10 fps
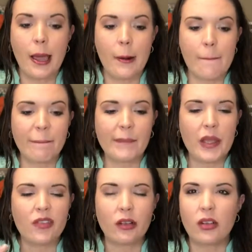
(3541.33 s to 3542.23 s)
I don't,
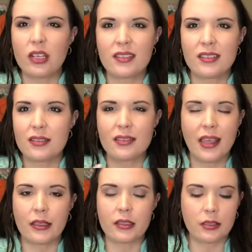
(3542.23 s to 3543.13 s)
and the gloss doesn't
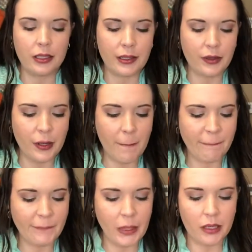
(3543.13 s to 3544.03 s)
taste good either.
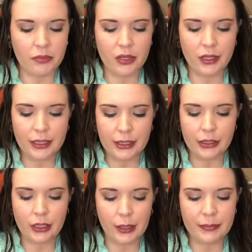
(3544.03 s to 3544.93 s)
Like if you lick
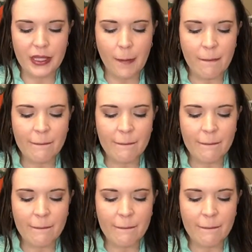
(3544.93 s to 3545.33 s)
your lips,